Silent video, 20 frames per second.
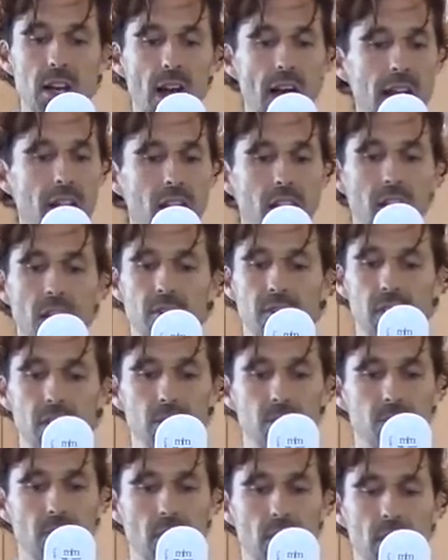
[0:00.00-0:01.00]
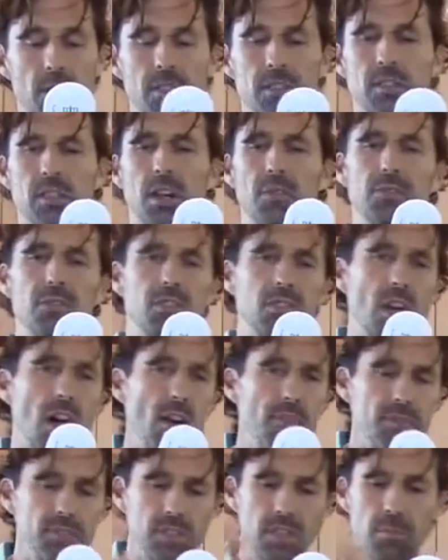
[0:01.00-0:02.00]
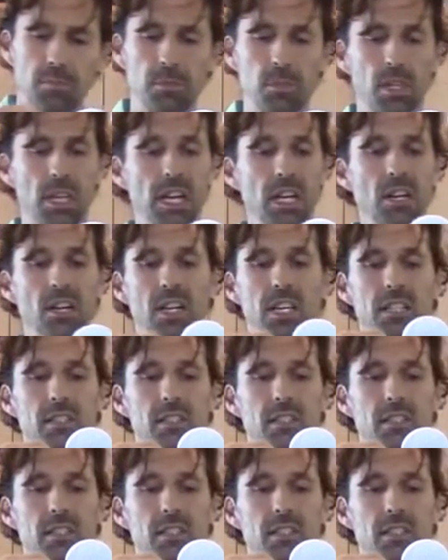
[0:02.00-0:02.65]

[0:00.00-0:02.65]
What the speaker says: I love it. This stuff softens up your hair,